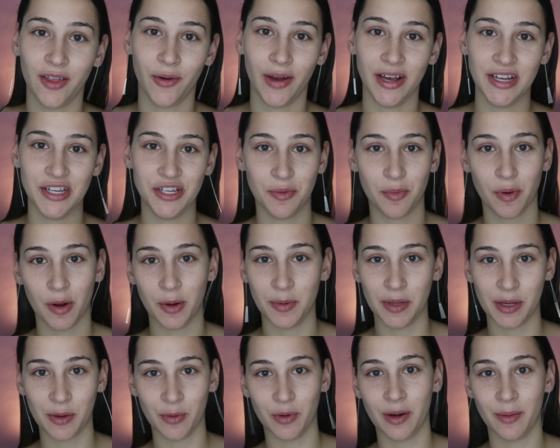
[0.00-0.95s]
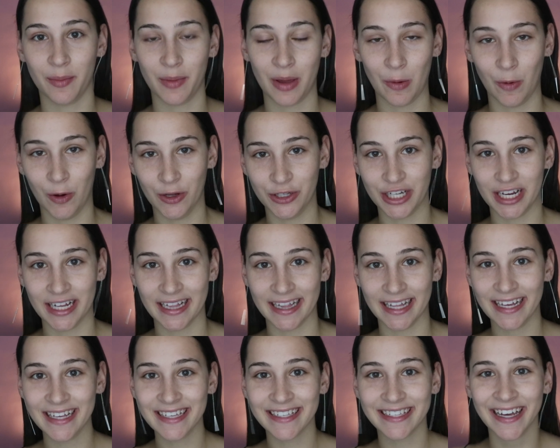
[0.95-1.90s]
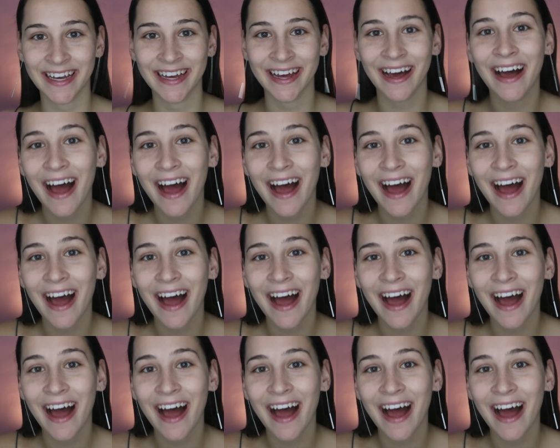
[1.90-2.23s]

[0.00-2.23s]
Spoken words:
otherwise you probably wouldn't be watching this.